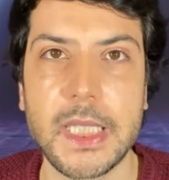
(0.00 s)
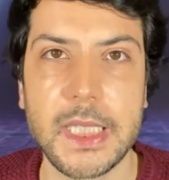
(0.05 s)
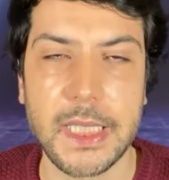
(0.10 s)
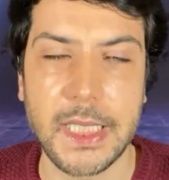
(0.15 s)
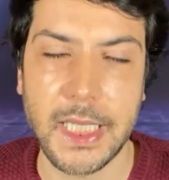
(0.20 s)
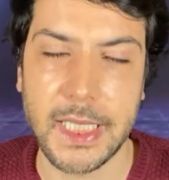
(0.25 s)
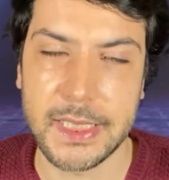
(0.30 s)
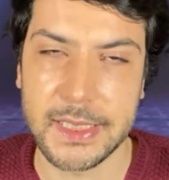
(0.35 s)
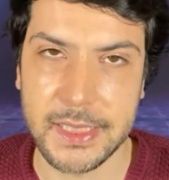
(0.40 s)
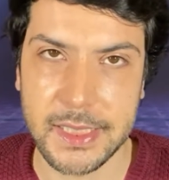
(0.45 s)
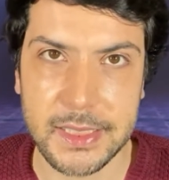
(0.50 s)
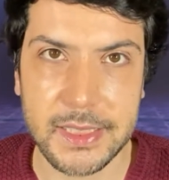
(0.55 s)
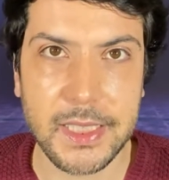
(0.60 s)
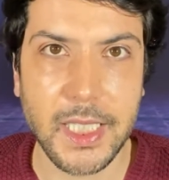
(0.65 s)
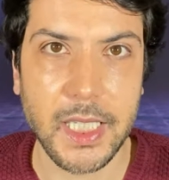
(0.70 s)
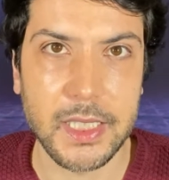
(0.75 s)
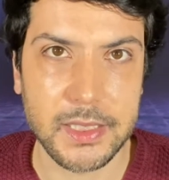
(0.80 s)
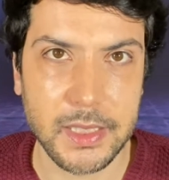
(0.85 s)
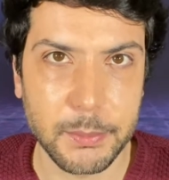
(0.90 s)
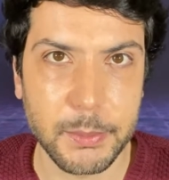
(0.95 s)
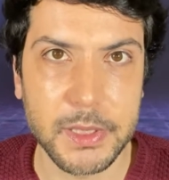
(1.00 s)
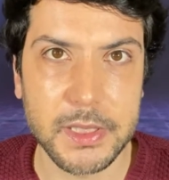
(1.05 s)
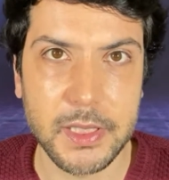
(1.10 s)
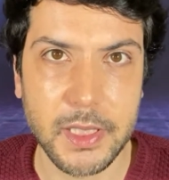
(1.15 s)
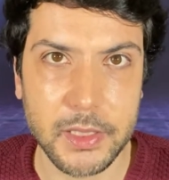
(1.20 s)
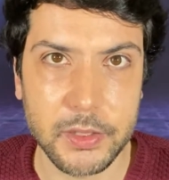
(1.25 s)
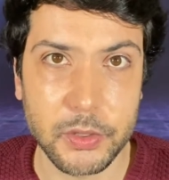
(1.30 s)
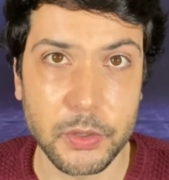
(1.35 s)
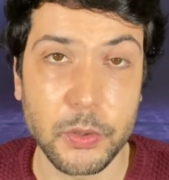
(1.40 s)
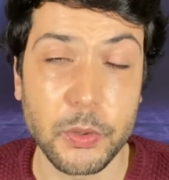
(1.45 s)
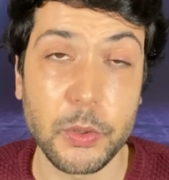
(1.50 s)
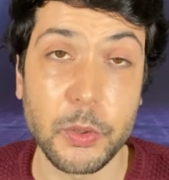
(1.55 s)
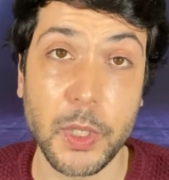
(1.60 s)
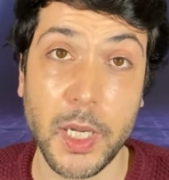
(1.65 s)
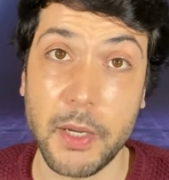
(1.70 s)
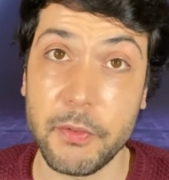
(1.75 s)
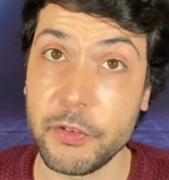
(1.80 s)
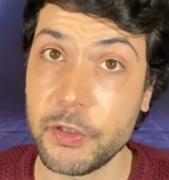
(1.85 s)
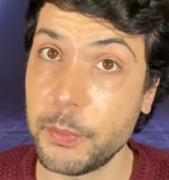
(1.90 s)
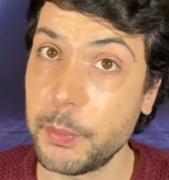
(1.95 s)
That's a lie, let me tell you. You
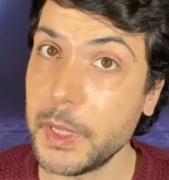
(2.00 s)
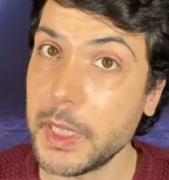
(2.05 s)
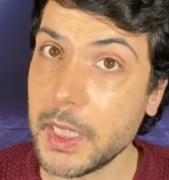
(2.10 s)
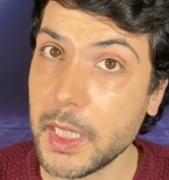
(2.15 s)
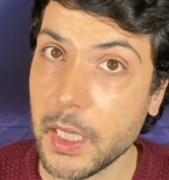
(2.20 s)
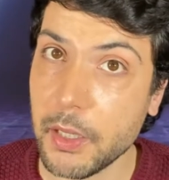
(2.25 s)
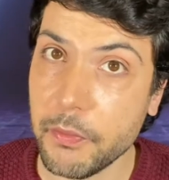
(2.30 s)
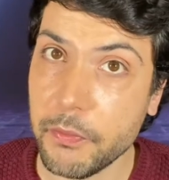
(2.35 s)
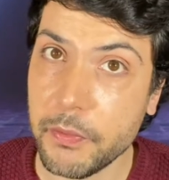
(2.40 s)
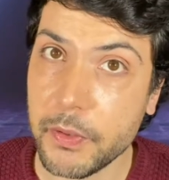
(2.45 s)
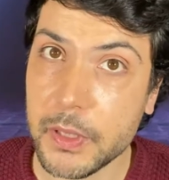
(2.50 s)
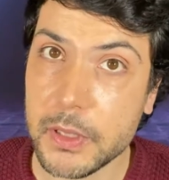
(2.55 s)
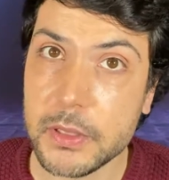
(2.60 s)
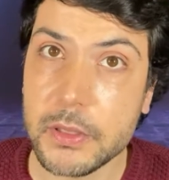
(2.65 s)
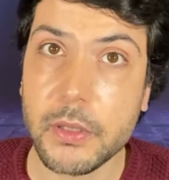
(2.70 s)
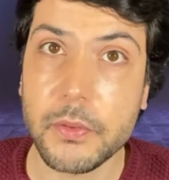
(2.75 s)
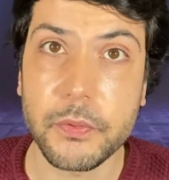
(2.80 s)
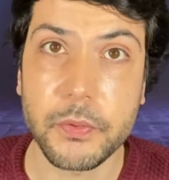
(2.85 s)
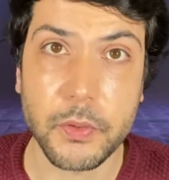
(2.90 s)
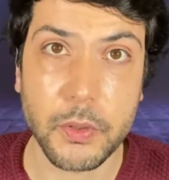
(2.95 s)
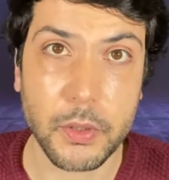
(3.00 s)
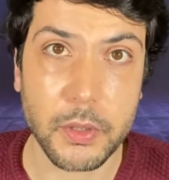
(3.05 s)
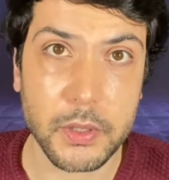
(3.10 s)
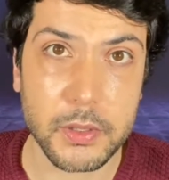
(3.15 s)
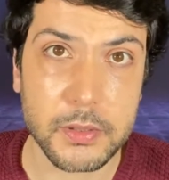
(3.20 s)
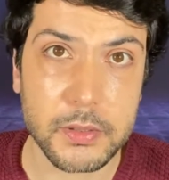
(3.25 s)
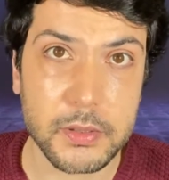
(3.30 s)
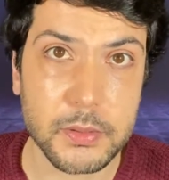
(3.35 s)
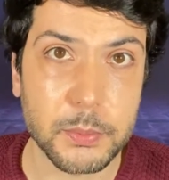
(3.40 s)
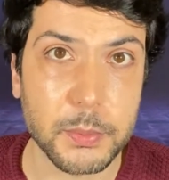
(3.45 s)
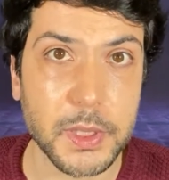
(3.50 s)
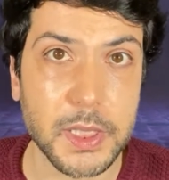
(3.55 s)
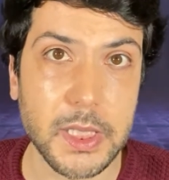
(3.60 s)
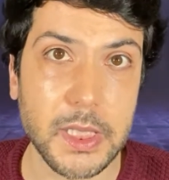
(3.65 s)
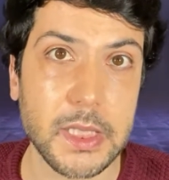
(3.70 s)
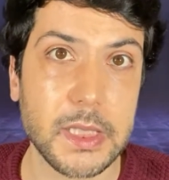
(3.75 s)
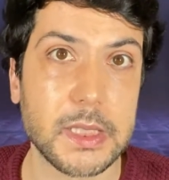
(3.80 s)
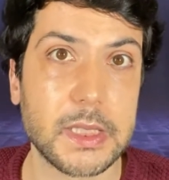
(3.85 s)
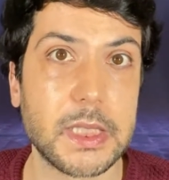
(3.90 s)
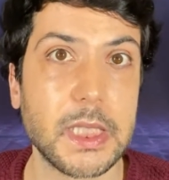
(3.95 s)
have to be careful, of course,
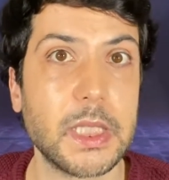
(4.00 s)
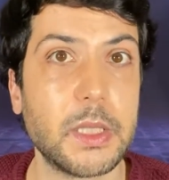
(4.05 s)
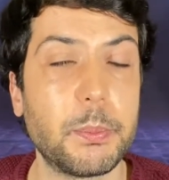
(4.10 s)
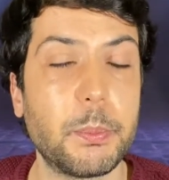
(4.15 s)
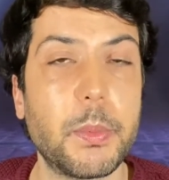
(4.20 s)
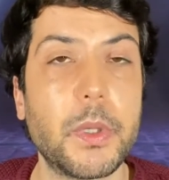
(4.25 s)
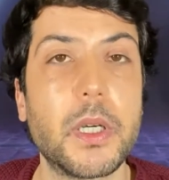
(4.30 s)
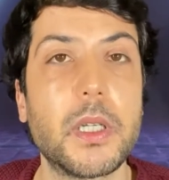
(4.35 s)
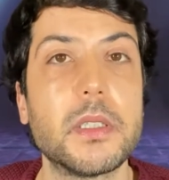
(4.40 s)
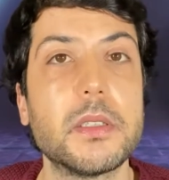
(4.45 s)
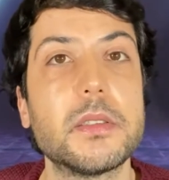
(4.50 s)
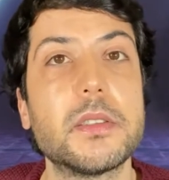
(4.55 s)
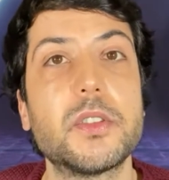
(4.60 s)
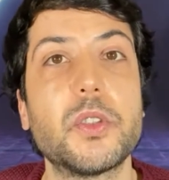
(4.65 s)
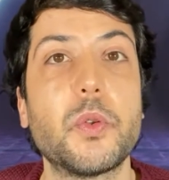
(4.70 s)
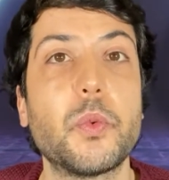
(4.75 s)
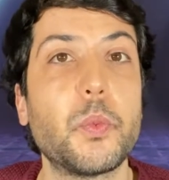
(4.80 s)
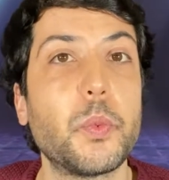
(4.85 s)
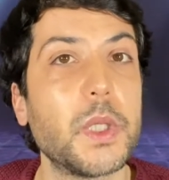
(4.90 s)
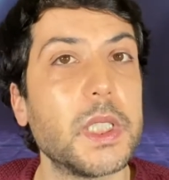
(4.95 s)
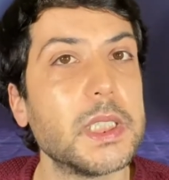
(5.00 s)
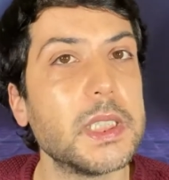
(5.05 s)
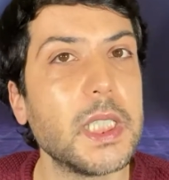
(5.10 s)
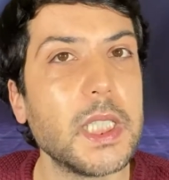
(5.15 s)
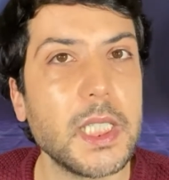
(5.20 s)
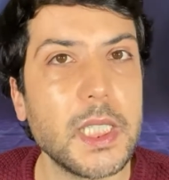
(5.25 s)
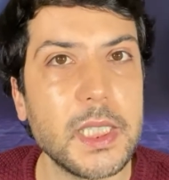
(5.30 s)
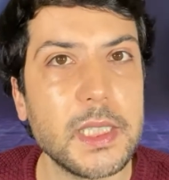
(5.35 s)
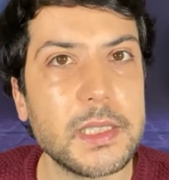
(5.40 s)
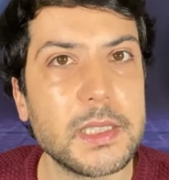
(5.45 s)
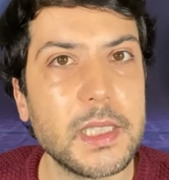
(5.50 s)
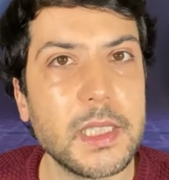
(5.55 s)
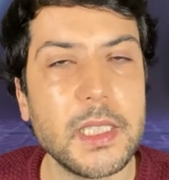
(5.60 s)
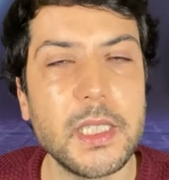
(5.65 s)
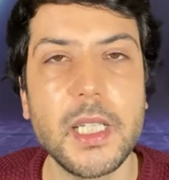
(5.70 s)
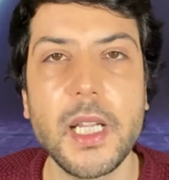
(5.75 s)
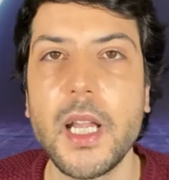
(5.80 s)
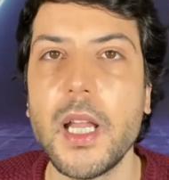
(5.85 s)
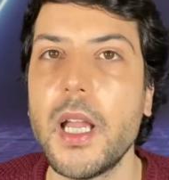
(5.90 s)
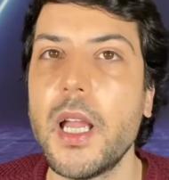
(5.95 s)
because it burns really
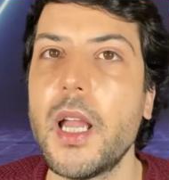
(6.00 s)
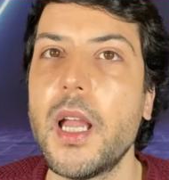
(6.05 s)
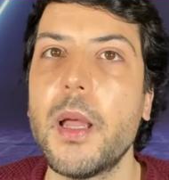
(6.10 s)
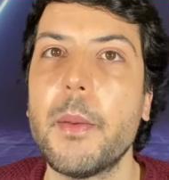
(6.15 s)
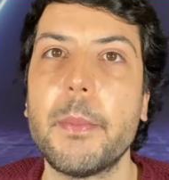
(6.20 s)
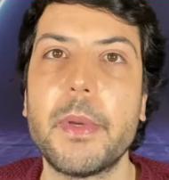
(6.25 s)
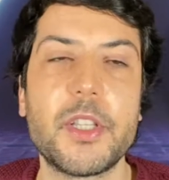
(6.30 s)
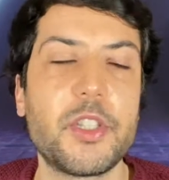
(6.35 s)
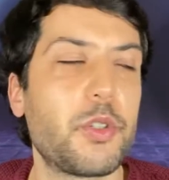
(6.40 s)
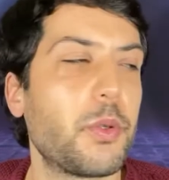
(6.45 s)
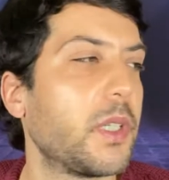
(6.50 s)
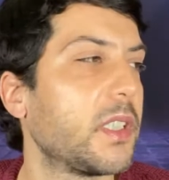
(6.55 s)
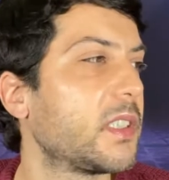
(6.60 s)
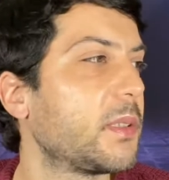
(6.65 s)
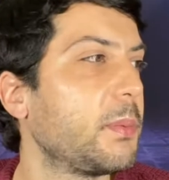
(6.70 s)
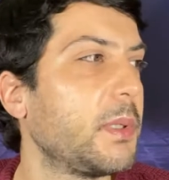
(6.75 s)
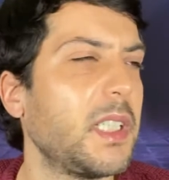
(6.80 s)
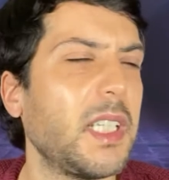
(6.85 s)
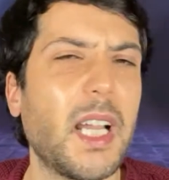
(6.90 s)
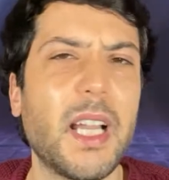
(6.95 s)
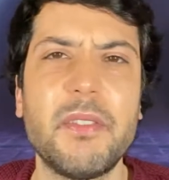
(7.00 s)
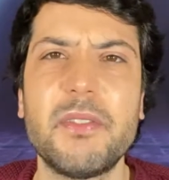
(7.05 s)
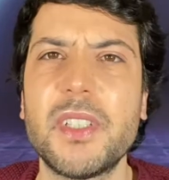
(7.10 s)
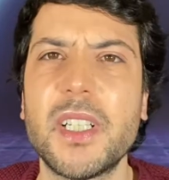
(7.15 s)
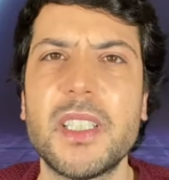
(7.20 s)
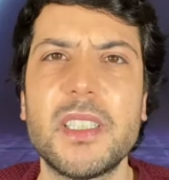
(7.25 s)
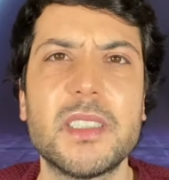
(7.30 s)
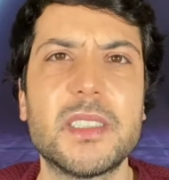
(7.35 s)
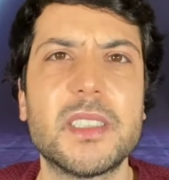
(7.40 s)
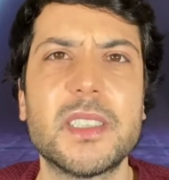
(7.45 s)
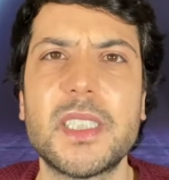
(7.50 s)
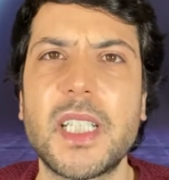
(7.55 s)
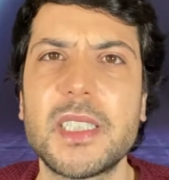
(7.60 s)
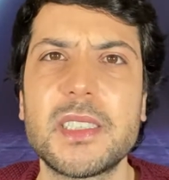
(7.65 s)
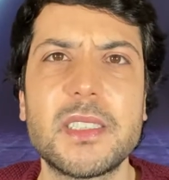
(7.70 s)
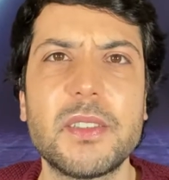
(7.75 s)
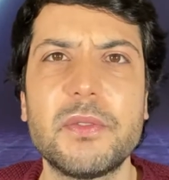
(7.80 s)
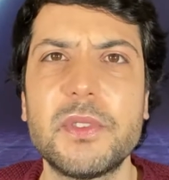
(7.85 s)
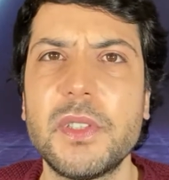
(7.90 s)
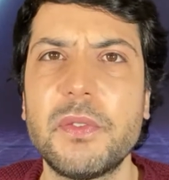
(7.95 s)
easy, but trust me, I've done
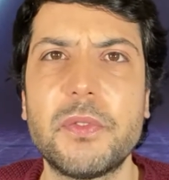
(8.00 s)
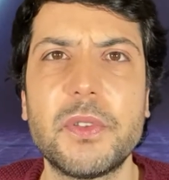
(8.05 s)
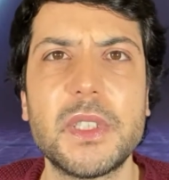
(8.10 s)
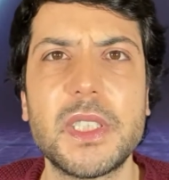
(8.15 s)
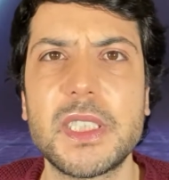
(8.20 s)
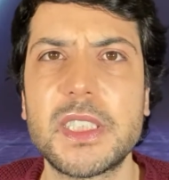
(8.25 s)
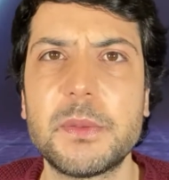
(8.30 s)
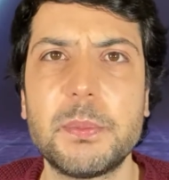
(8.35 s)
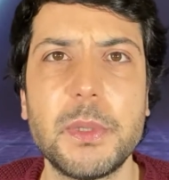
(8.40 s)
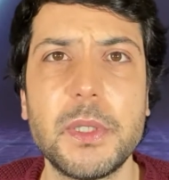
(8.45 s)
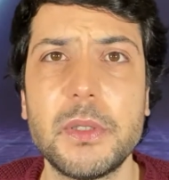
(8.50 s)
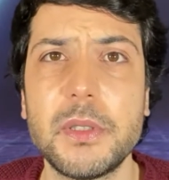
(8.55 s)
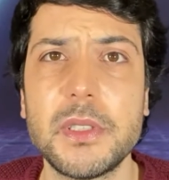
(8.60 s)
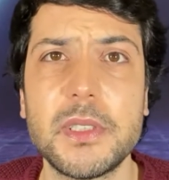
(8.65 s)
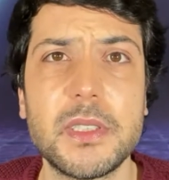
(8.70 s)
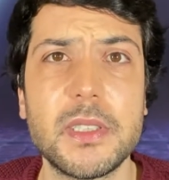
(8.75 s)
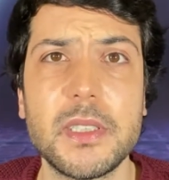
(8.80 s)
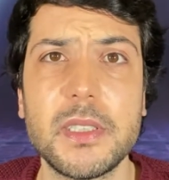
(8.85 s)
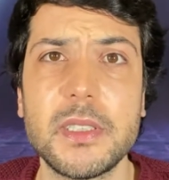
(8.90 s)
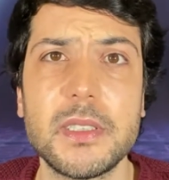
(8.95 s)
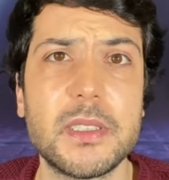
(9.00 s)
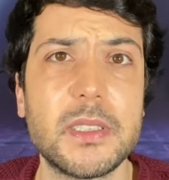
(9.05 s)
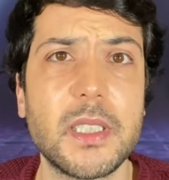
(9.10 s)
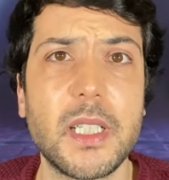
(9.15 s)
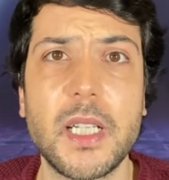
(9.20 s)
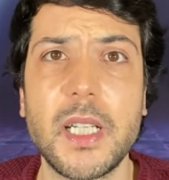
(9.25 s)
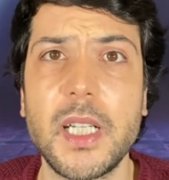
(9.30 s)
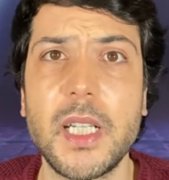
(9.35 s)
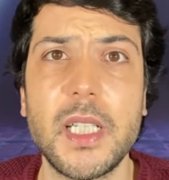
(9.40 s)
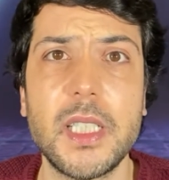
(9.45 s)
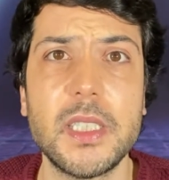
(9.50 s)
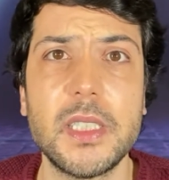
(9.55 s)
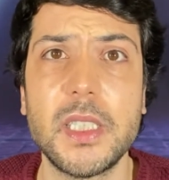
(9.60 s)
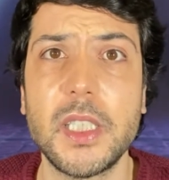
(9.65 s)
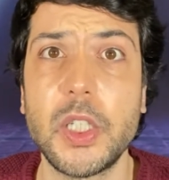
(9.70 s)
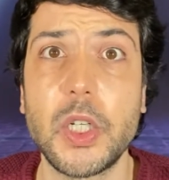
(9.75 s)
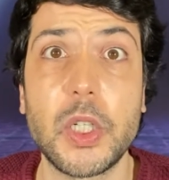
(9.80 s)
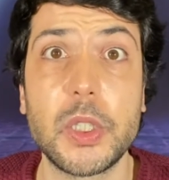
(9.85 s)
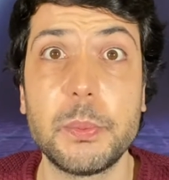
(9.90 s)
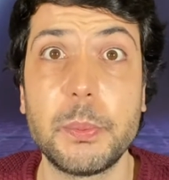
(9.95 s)
lots of different experiences and
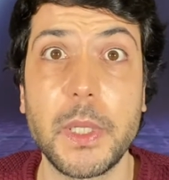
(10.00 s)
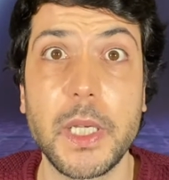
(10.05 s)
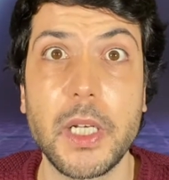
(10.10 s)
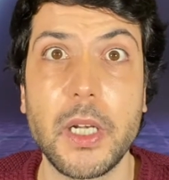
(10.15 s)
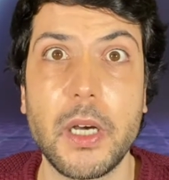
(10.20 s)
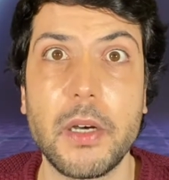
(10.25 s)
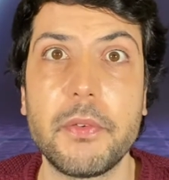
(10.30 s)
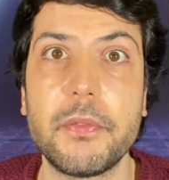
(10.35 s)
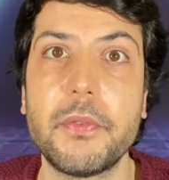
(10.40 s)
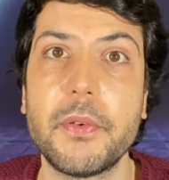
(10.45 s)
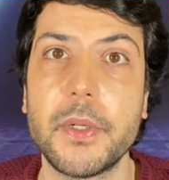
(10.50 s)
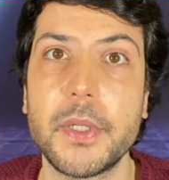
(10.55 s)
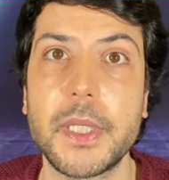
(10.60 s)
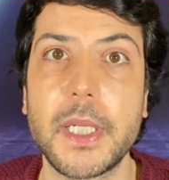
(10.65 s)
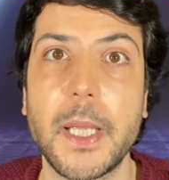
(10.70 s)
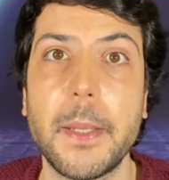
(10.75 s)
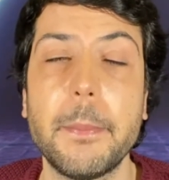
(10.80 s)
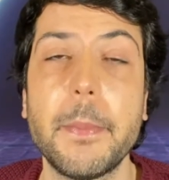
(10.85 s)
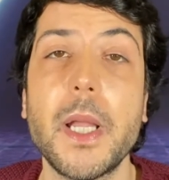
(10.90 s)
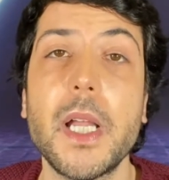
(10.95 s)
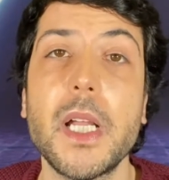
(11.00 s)
it all paid off. Okay,